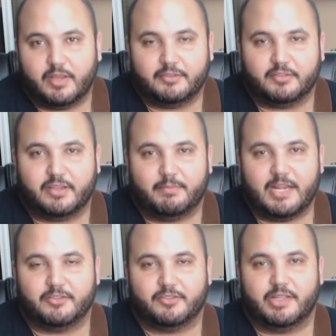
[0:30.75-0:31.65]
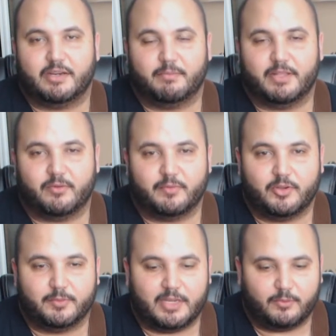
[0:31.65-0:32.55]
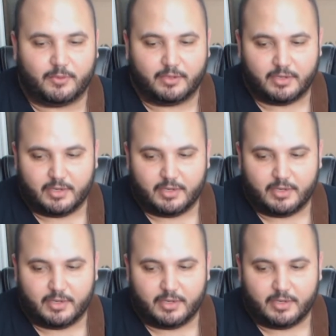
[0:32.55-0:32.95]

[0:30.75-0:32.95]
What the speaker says: I took advantage of that. I made a review of that one.